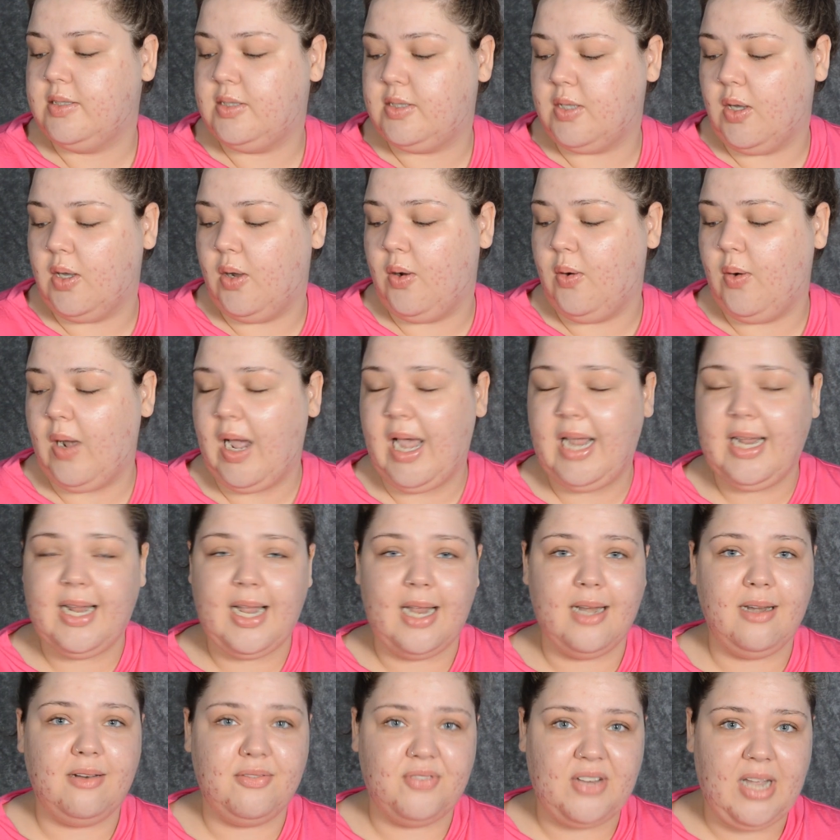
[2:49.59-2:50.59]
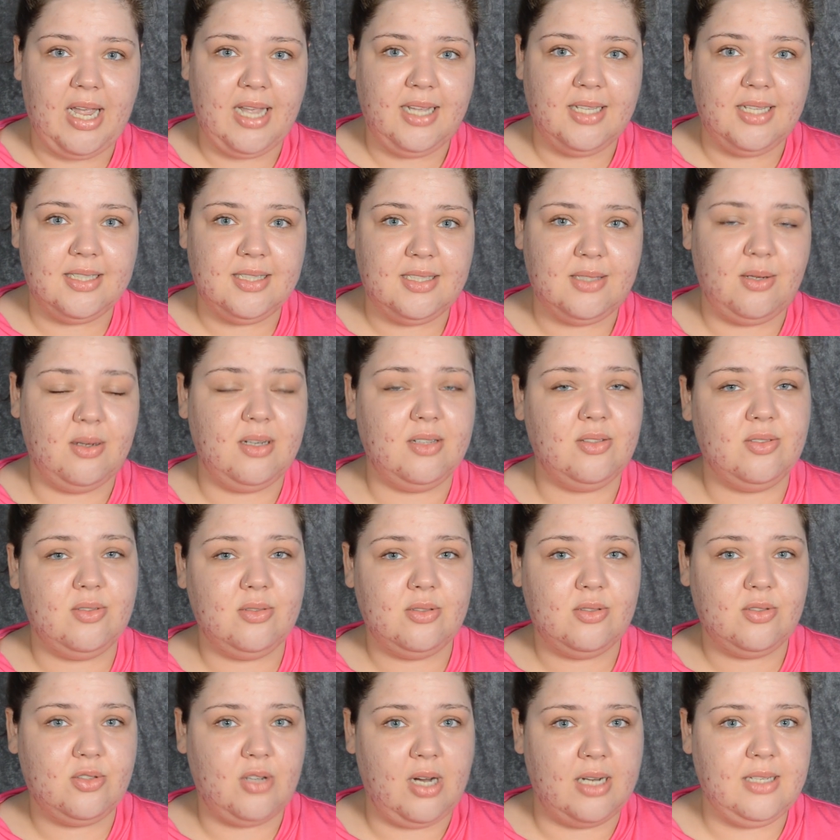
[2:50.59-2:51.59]
So I kind of guessed,
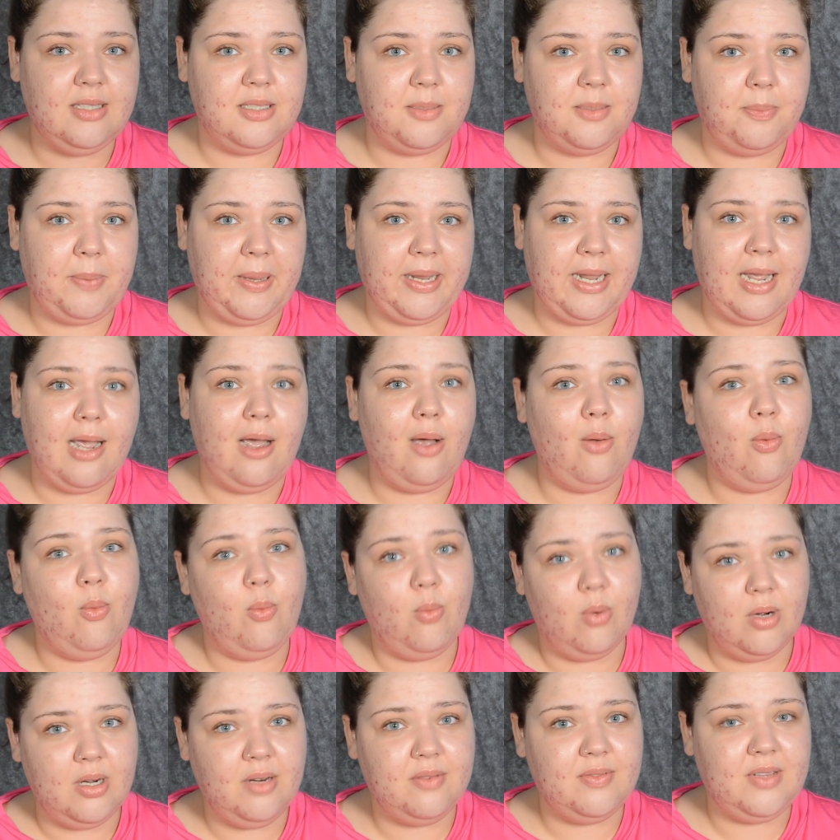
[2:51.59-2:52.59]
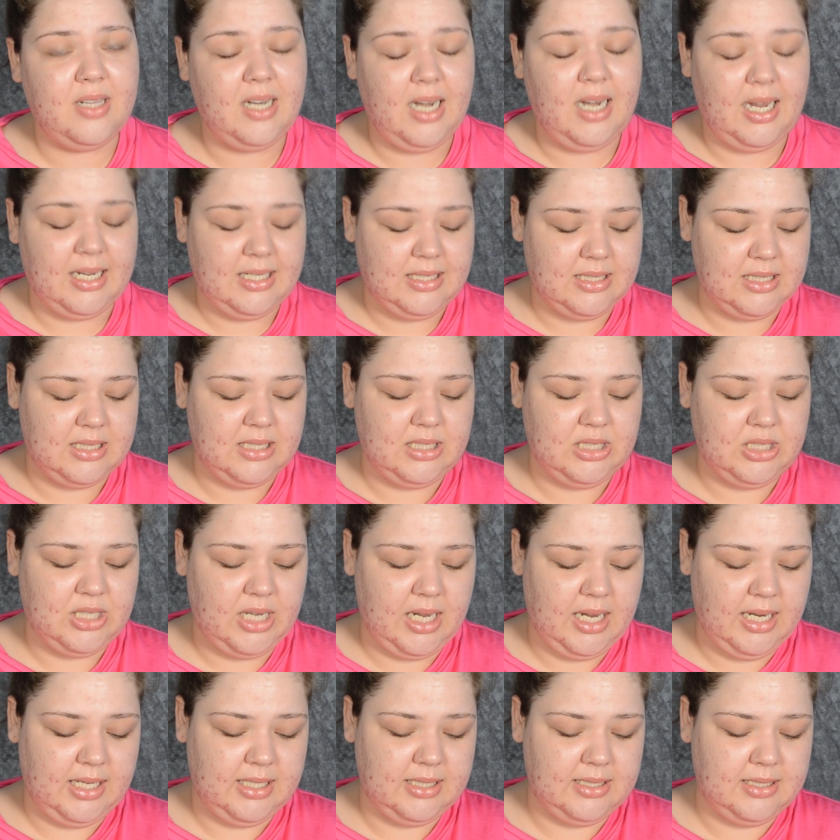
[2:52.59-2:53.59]
tried to pick out one of the lightest
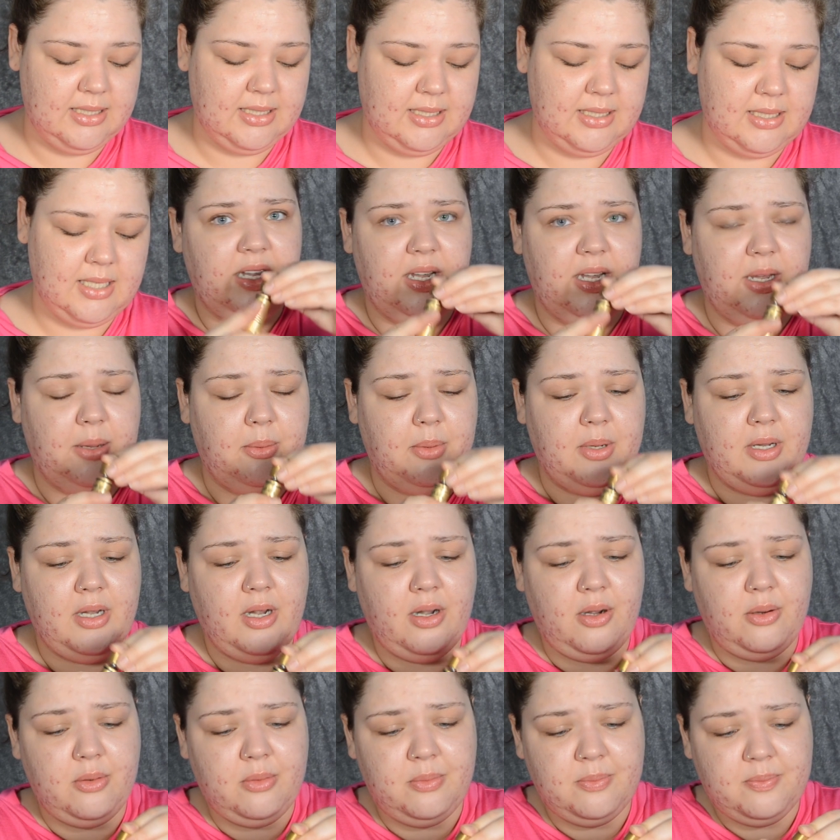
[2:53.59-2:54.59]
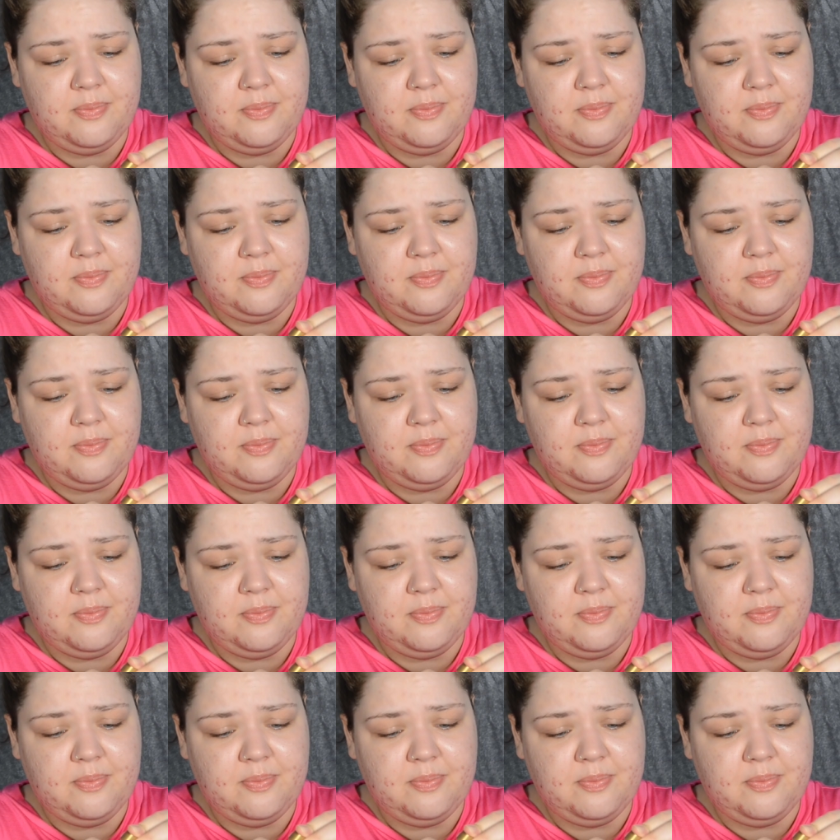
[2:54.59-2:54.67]
shades. Here we go.